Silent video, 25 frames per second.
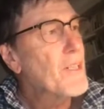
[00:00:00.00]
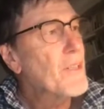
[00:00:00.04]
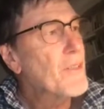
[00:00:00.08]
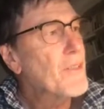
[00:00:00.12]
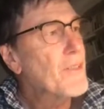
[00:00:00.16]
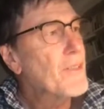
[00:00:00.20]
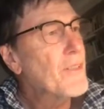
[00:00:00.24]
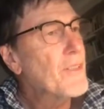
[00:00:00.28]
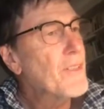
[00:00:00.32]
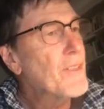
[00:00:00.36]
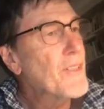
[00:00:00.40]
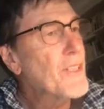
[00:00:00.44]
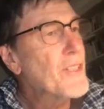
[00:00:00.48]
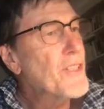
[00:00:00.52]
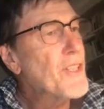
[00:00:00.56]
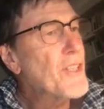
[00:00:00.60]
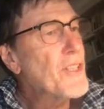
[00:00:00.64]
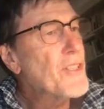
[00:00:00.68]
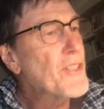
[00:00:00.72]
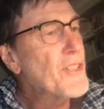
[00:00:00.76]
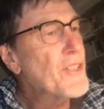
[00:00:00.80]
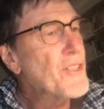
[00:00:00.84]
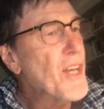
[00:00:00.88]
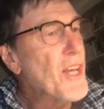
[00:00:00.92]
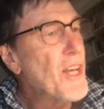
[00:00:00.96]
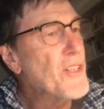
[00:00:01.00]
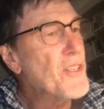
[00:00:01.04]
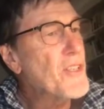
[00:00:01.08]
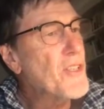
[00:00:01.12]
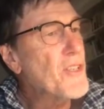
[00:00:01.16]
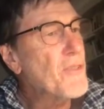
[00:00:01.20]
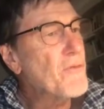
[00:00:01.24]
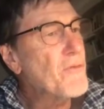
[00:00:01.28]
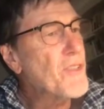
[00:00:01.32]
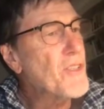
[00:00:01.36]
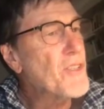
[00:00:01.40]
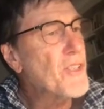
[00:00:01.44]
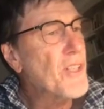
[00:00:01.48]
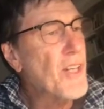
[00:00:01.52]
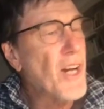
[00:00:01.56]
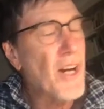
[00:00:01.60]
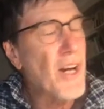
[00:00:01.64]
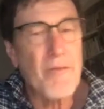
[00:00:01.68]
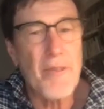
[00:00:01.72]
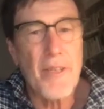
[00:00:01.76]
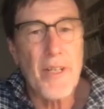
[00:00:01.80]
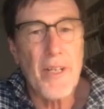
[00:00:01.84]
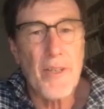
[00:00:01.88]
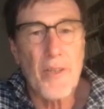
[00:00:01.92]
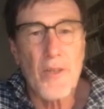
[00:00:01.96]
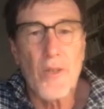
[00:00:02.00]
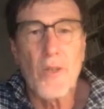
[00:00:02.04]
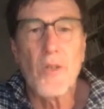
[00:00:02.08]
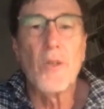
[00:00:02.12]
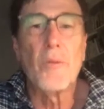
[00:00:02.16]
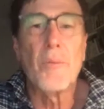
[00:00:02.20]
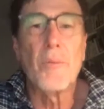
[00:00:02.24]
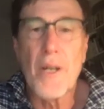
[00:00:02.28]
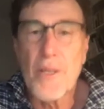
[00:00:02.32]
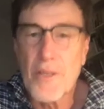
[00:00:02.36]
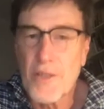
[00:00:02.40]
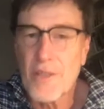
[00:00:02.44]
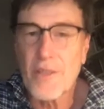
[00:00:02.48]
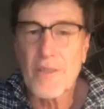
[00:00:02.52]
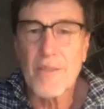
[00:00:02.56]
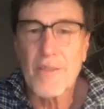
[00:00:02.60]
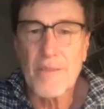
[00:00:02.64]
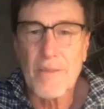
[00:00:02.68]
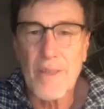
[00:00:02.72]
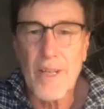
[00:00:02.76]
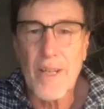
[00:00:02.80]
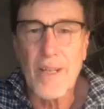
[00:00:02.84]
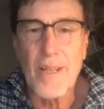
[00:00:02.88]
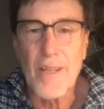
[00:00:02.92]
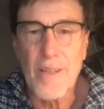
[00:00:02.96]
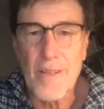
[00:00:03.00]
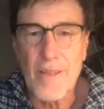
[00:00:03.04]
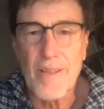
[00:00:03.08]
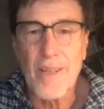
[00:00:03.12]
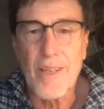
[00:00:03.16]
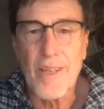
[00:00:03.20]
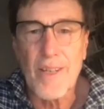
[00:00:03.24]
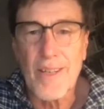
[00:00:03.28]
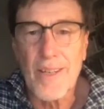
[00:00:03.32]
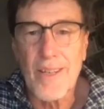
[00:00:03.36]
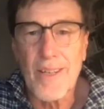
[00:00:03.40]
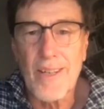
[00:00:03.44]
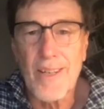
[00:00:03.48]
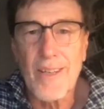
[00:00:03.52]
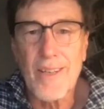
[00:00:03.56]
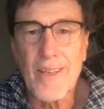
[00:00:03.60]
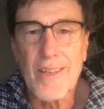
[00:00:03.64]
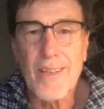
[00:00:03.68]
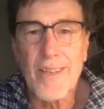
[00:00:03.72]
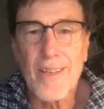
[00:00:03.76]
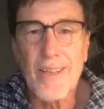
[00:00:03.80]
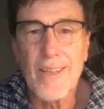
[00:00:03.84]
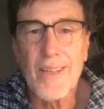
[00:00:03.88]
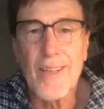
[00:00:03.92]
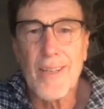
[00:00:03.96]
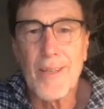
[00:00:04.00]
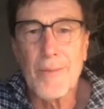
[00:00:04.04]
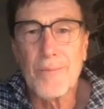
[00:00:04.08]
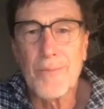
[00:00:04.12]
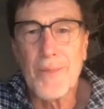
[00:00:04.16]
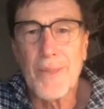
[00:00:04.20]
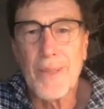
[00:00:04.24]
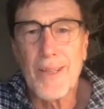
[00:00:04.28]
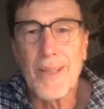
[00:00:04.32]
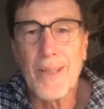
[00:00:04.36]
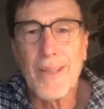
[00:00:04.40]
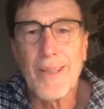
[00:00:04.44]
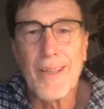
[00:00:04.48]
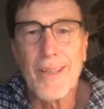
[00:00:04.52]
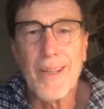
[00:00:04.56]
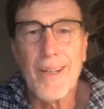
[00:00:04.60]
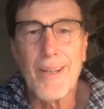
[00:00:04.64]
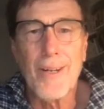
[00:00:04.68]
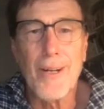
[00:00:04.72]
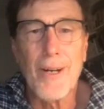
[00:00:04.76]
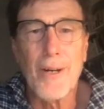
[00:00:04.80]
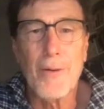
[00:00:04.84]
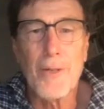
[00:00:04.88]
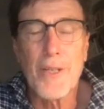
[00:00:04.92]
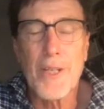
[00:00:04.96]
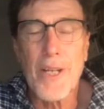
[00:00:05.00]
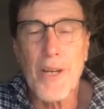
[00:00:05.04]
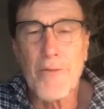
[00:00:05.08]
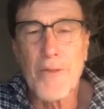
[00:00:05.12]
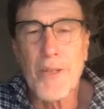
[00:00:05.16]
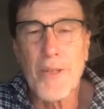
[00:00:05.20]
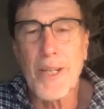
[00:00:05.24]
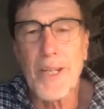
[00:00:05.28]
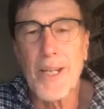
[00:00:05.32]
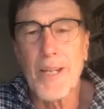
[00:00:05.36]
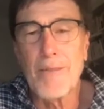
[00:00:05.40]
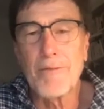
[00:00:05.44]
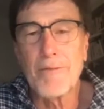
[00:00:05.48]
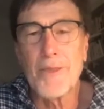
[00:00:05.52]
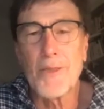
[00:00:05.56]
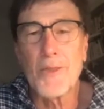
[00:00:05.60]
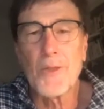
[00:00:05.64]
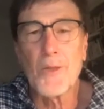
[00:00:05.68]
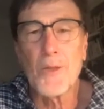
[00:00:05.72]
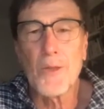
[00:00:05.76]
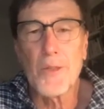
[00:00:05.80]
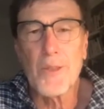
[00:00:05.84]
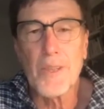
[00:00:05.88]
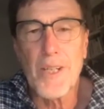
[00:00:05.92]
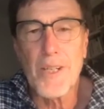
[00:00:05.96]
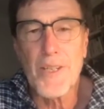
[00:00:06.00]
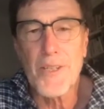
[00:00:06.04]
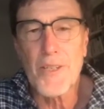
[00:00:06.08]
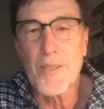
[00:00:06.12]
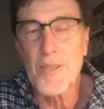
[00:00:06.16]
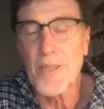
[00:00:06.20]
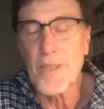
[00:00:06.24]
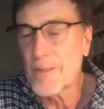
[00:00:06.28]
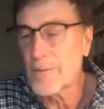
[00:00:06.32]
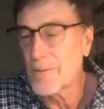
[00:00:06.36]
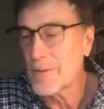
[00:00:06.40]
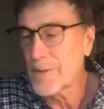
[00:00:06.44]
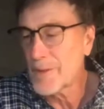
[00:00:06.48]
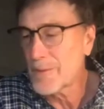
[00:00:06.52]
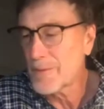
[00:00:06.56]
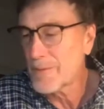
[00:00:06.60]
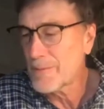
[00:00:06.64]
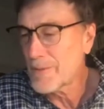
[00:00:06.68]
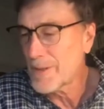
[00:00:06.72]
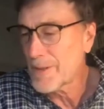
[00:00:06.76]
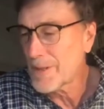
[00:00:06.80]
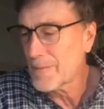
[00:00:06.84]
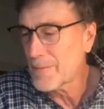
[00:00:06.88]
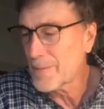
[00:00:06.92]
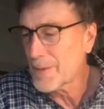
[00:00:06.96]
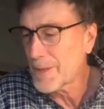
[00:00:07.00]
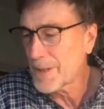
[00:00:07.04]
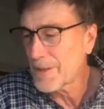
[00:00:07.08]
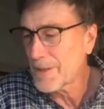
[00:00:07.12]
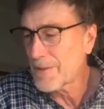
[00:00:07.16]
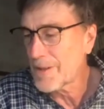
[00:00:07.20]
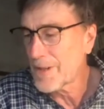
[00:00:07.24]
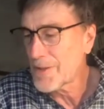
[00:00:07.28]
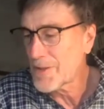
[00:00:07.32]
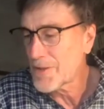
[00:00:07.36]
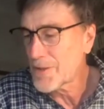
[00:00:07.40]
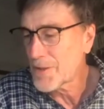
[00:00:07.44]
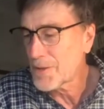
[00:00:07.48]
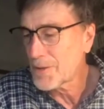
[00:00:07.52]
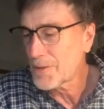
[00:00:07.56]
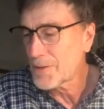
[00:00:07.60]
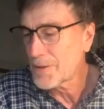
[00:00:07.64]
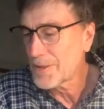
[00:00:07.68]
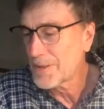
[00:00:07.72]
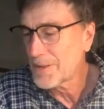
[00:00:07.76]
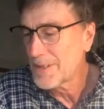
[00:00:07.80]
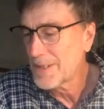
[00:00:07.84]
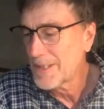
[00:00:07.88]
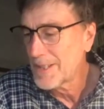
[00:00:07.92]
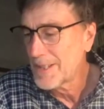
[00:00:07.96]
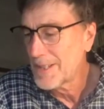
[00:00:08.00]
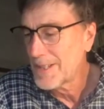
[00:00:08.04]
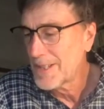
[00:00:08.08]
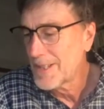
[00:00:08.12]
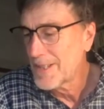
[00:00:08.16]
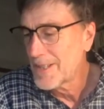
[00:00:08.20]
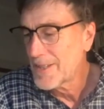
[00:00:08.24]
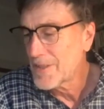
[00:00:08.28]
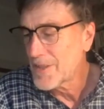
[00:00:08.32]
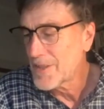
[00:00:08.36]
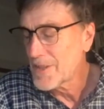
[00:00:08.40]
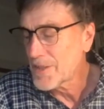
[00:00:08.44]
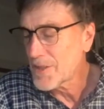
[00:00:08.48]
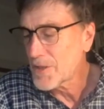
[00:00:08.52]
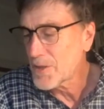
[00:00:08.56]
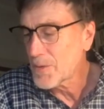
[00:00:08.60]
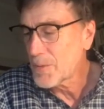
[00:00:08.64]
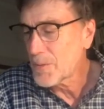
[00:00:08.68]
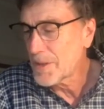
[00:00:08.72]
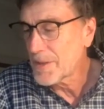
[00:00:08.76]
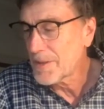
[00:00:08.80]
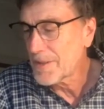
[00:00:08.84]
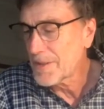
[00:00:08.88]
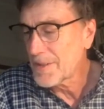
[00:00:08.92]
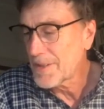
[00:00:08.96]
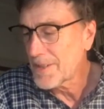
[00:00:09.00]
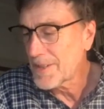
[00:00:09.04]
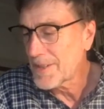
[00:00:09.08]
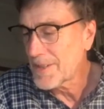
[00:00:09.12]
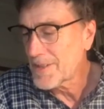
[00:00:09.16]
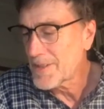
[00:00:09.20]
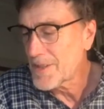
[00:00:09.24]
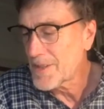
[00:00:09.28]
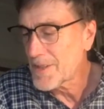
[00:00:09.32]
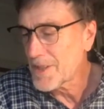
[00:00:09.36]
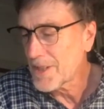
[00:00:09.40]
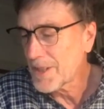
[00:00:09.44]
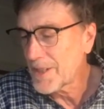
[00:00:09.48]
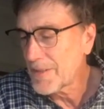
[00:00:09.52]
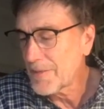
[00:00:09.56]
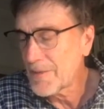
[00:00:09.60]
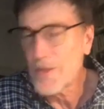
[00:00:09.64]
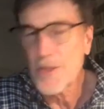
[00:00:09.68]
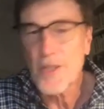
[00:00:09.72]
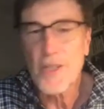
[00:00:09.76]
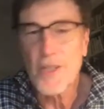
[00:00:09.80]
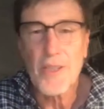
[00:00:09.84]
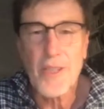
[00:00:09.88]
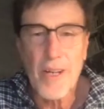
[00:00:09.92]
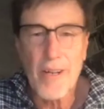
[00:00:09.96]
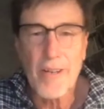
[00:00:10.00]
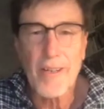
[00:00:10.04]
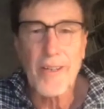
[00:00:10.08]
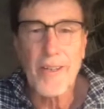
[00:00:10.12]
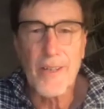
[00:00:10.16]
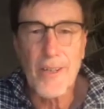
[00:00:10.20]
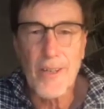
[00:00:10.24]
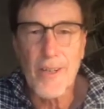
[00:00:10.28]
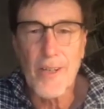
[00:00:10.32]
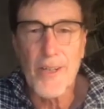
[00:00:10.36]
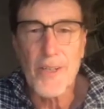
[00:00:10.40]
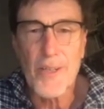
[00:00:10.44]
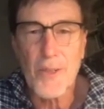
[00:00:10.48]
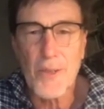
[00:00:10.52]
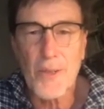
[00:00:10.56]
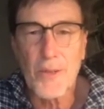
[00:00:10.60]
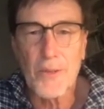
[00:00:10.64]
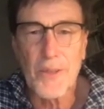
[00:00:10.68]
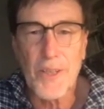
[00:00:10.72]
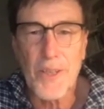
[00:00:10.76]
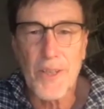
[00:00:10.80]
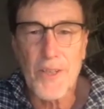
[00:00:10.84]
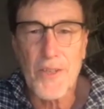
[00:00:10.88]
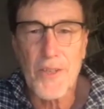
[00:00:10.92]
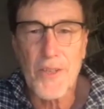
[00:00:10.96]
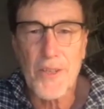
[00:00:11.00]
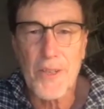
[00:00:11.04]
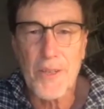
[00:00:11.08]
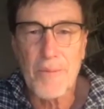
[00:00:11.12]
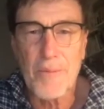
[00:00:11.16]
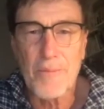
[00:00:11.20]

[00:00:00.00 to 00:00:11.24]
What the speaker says: there's this sense of discovery on almost anything. I was having a lovely talk last night with one of my grandchildren. She's a sweet thing. She's 11. She's going into high school next year.